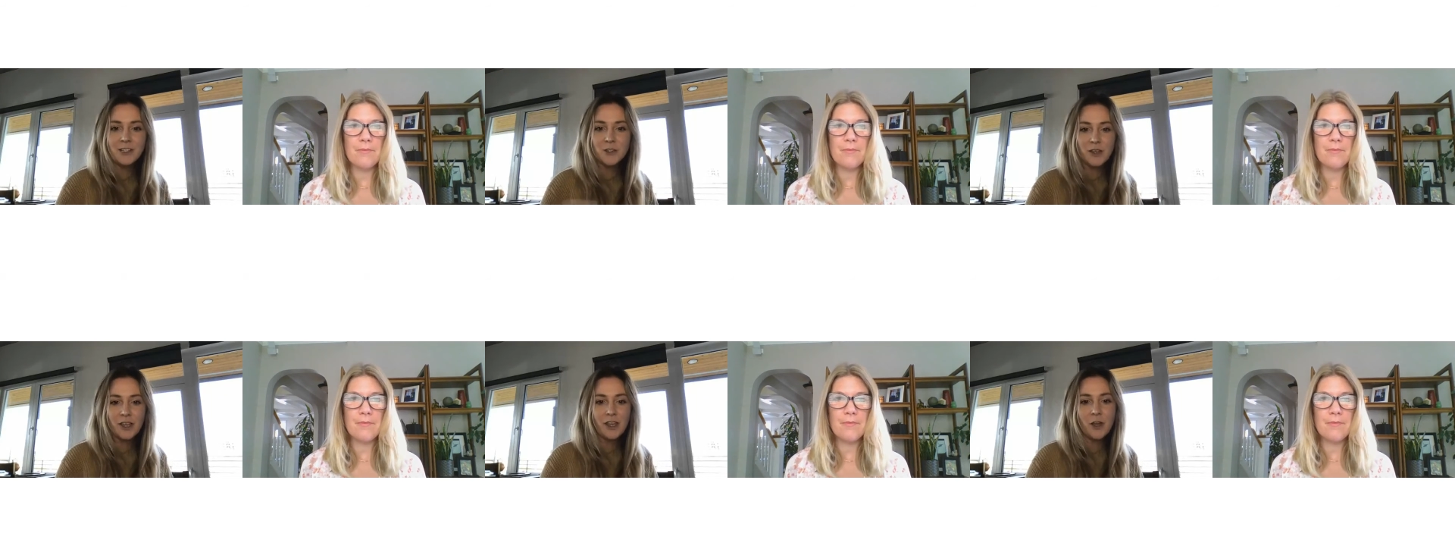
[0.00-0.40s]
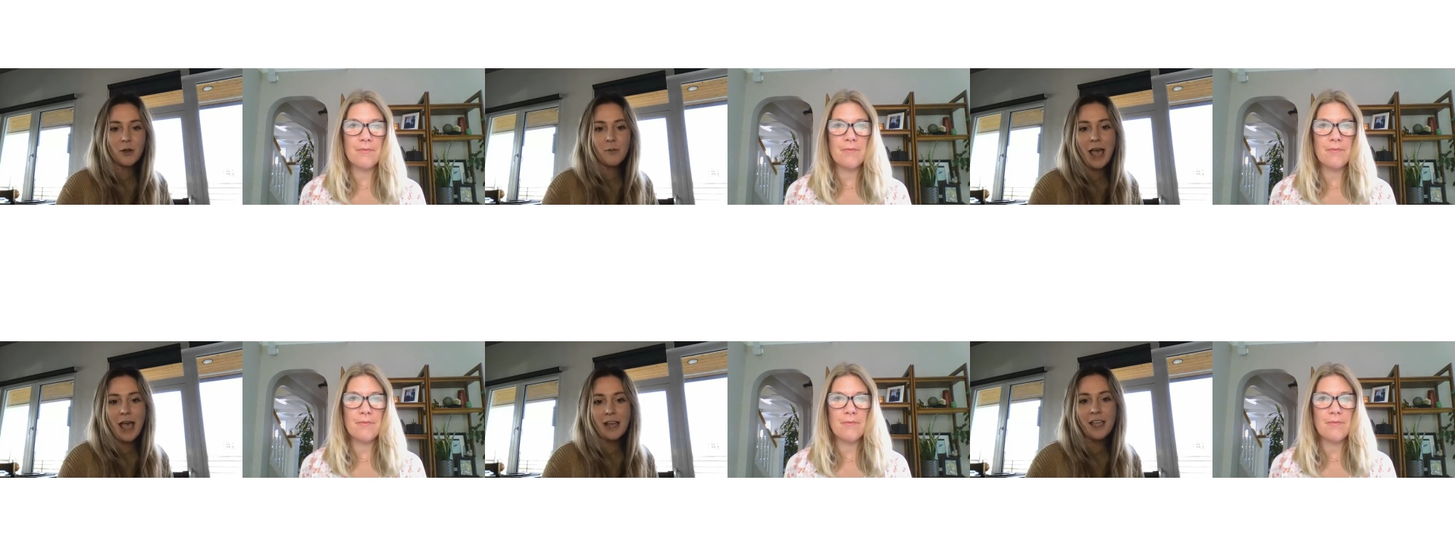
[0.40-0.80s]
Speaker 1: so you can go
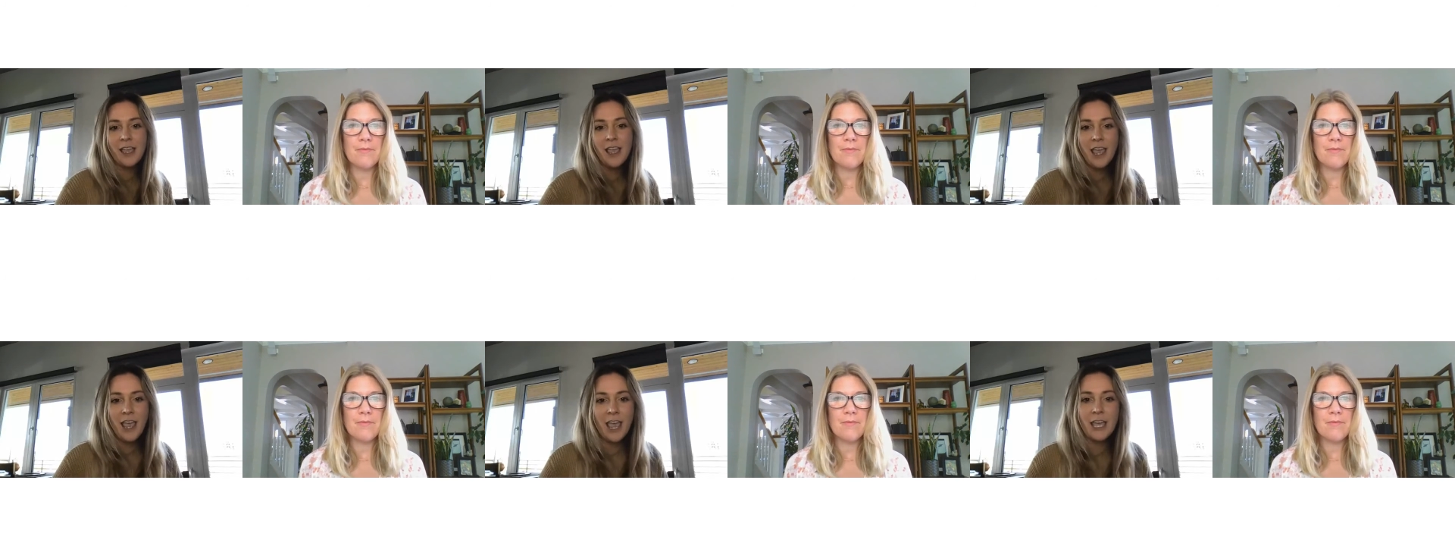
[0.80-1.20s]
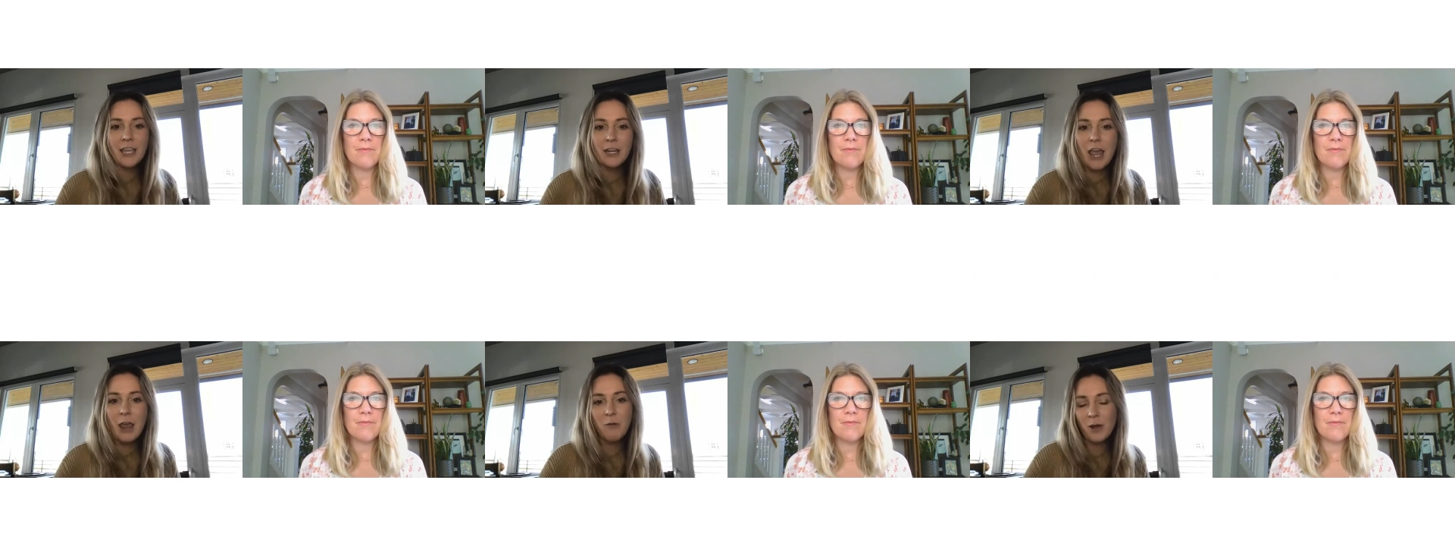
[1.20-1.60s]
back
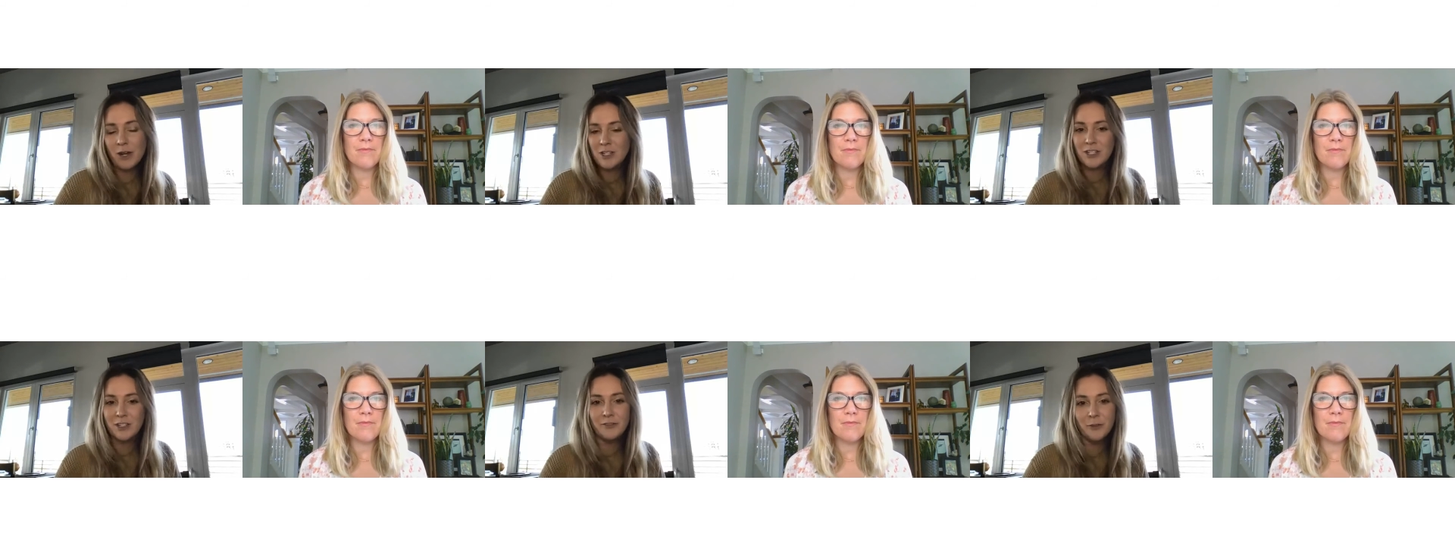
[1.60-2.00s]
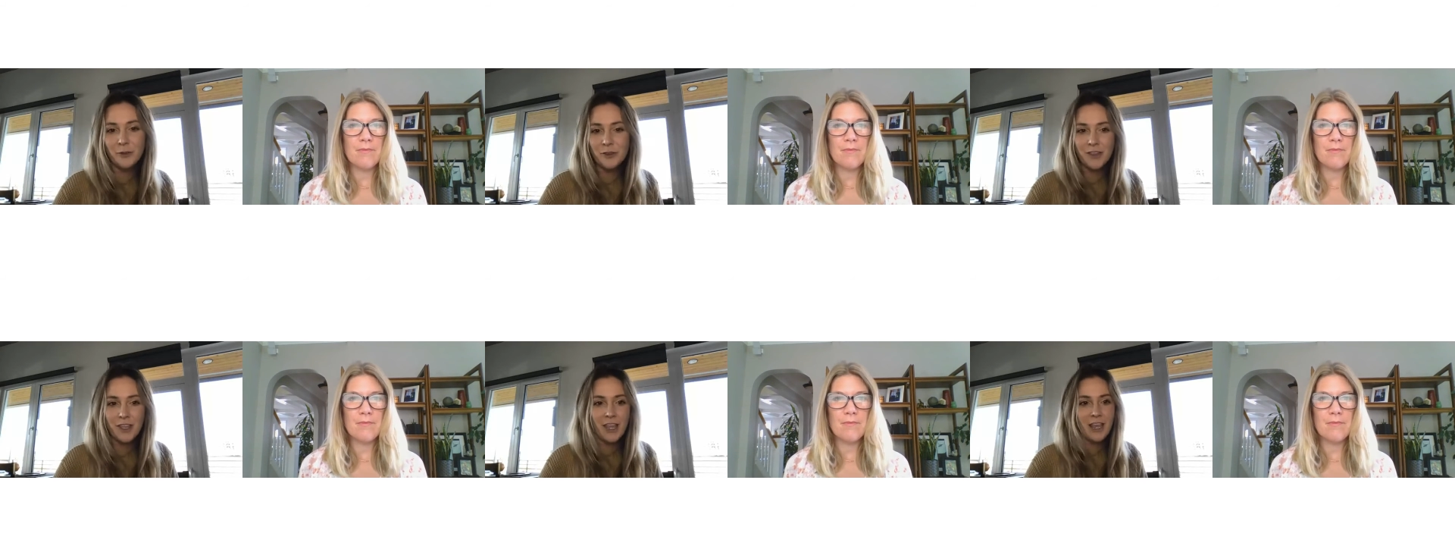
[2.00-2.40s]
and and watch the full
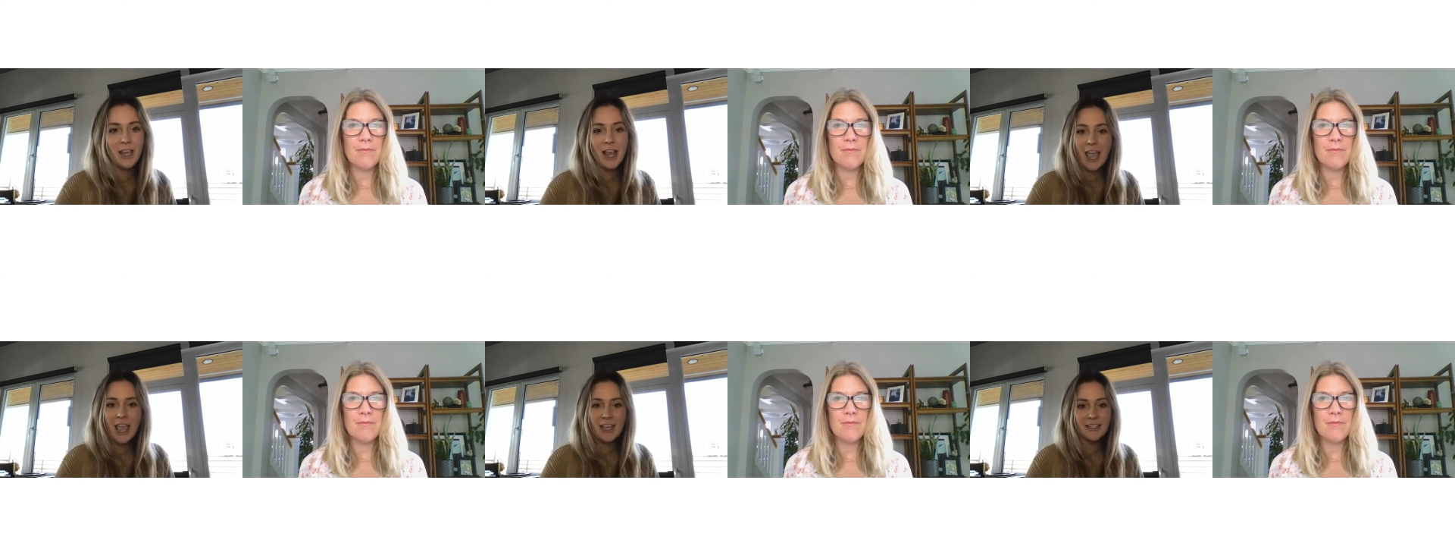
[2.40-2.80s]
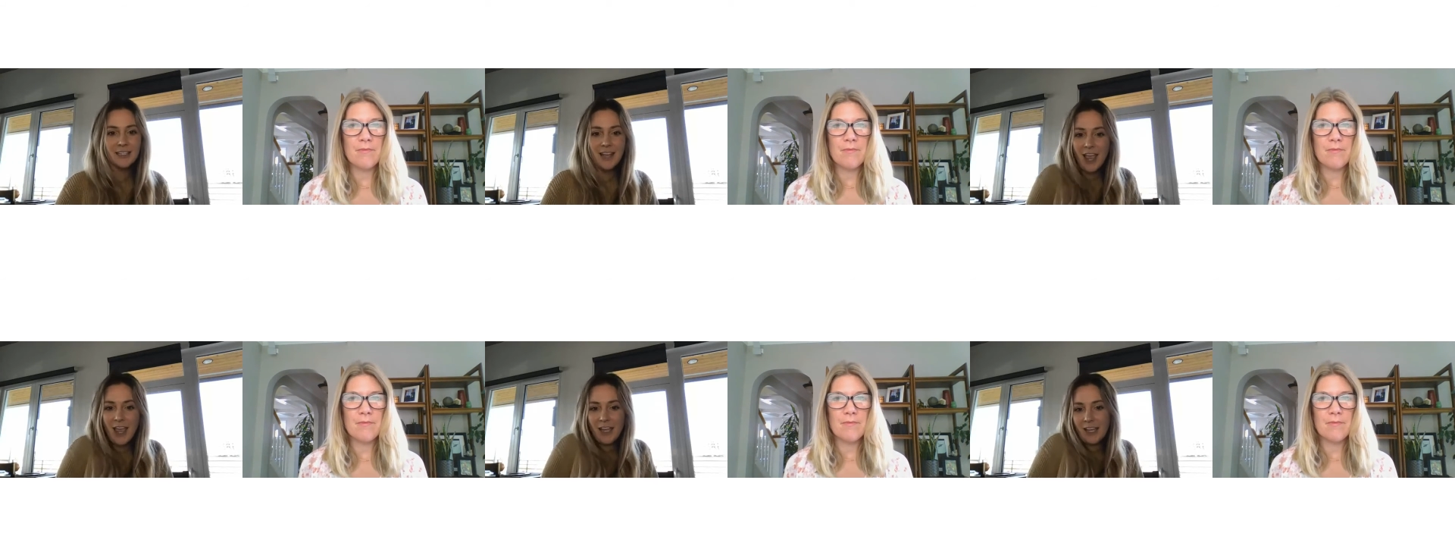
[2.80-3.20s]
thing and
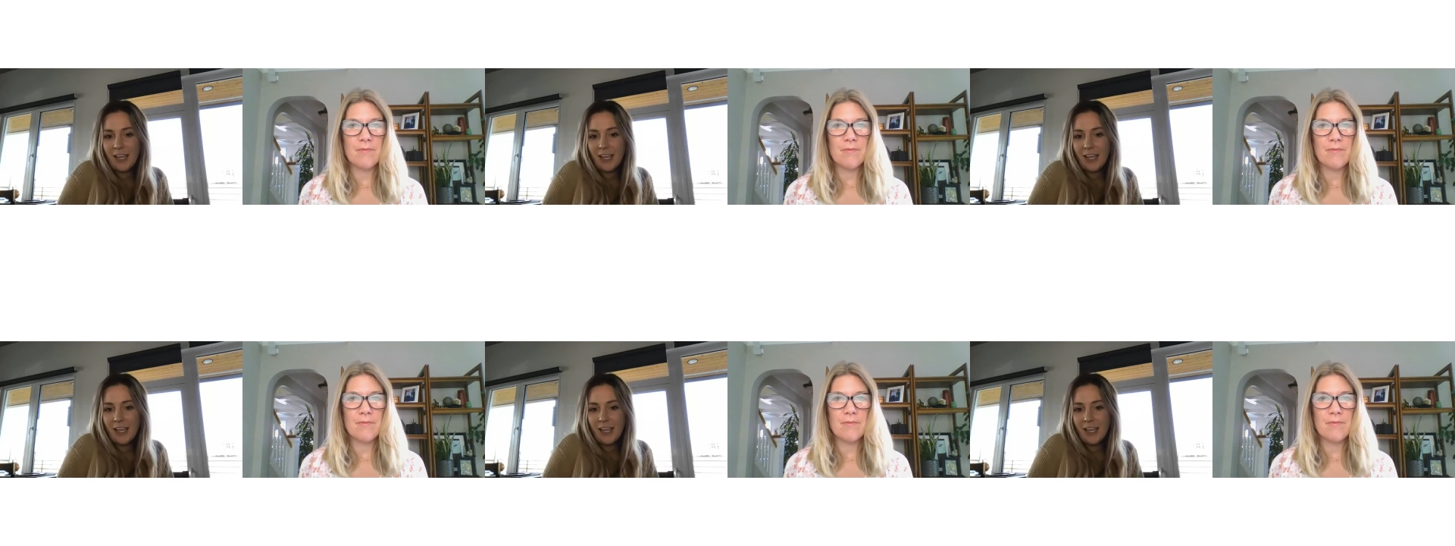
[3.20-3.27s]
uh,